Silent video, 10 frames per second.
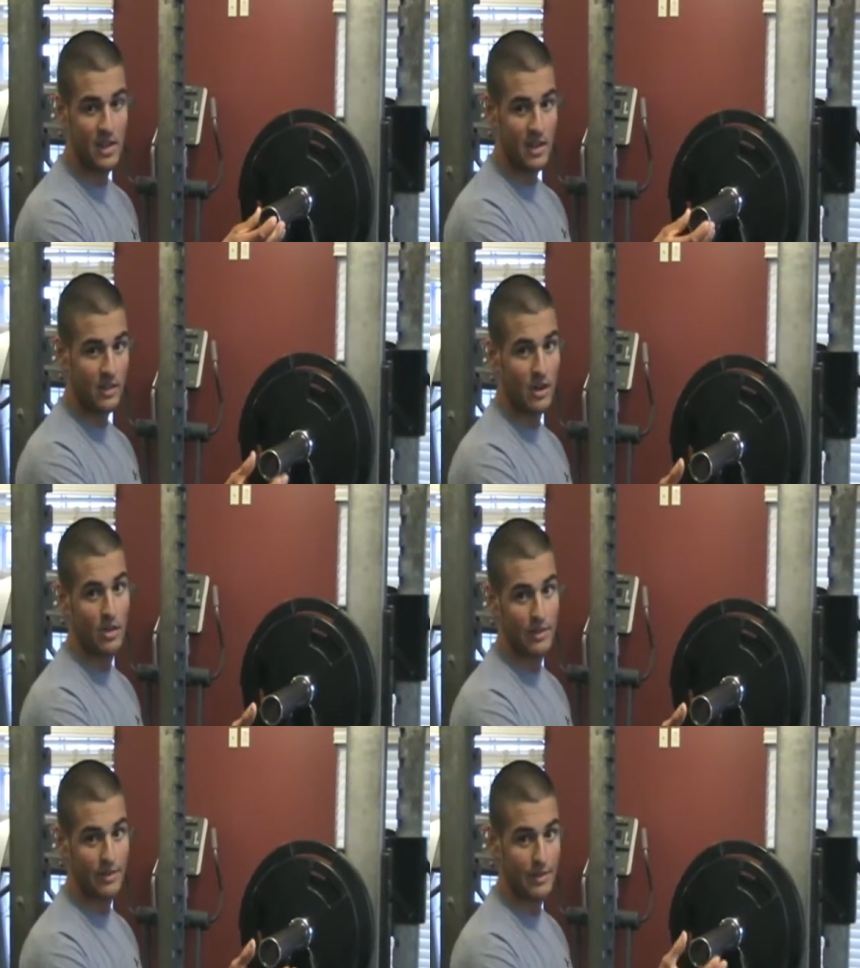not
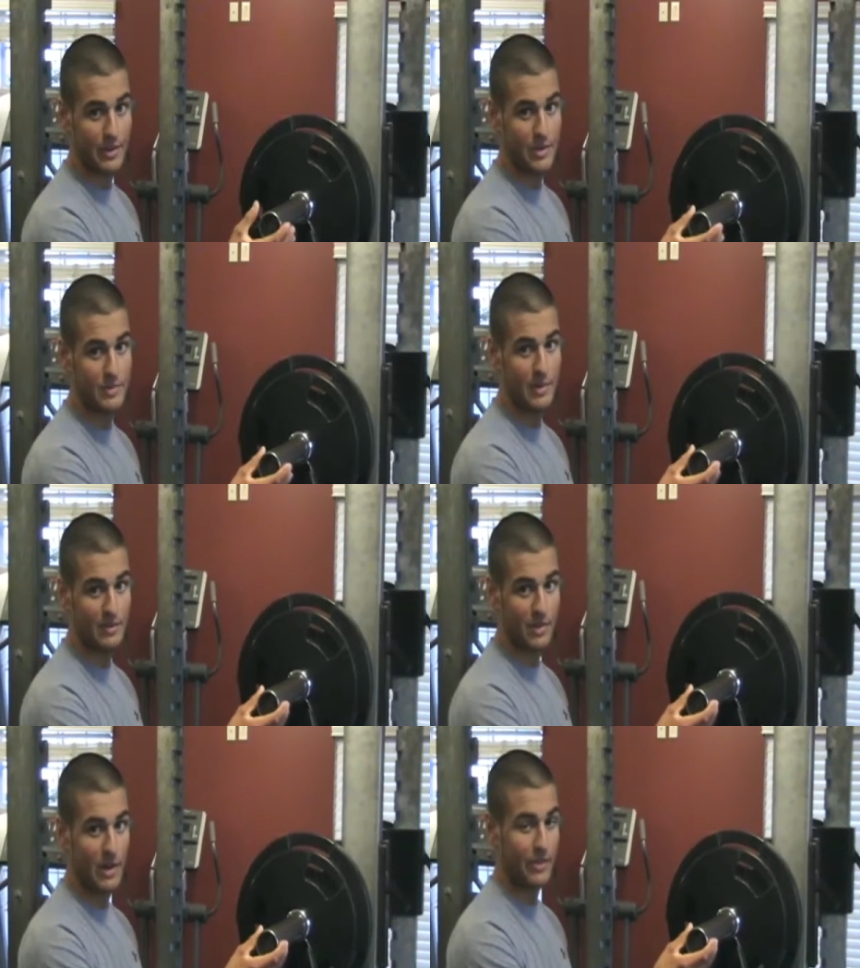only for you, but
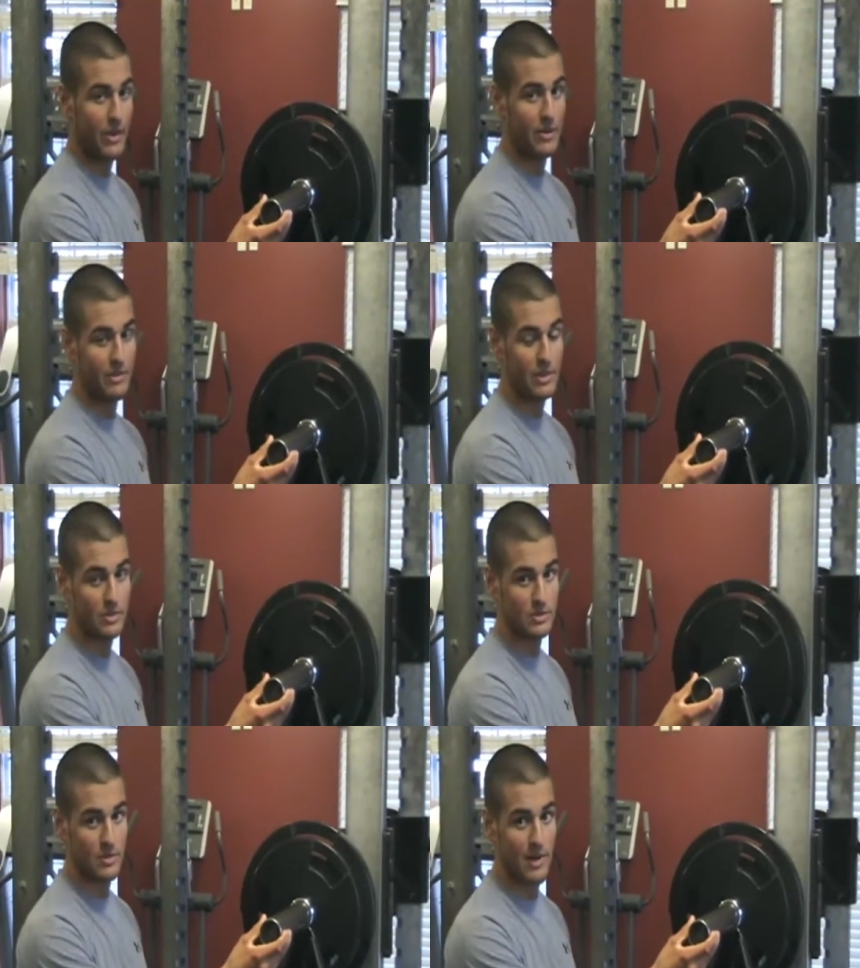for other
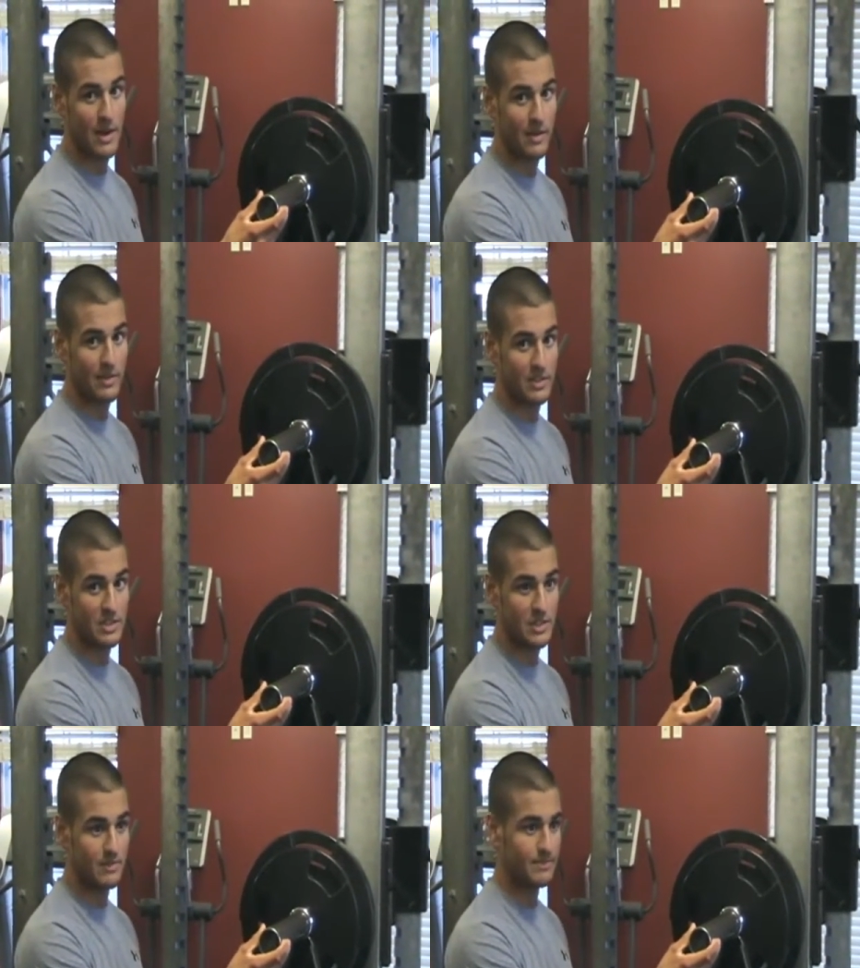individuals around in the
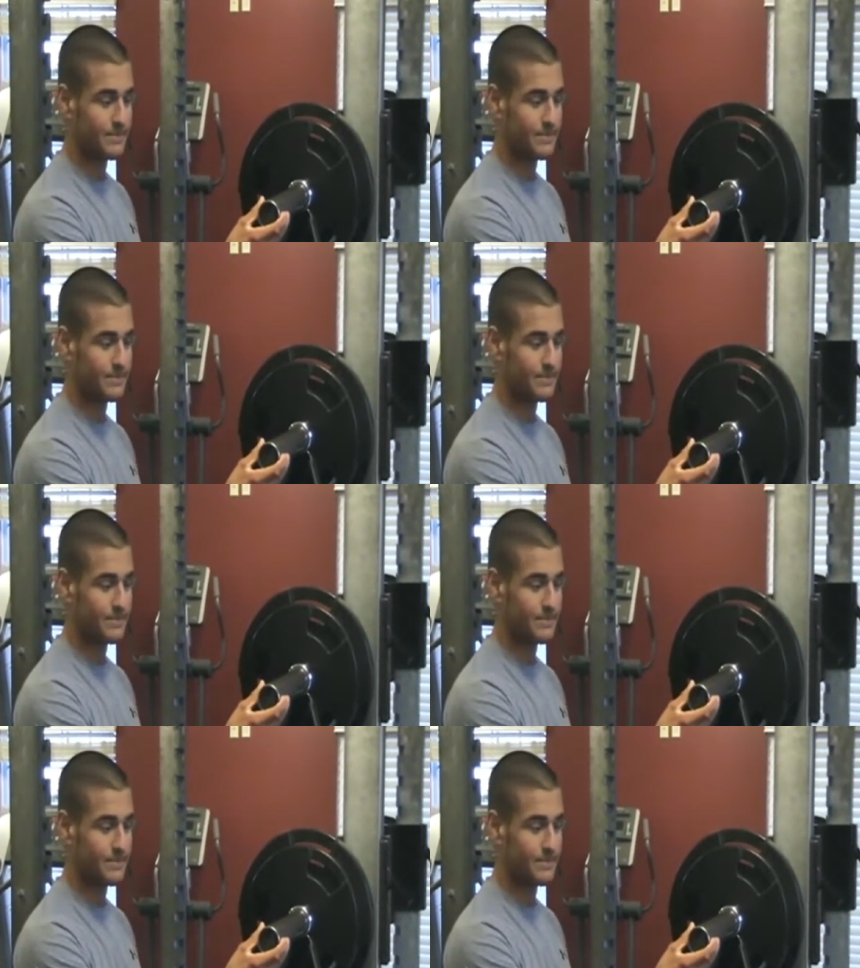gym.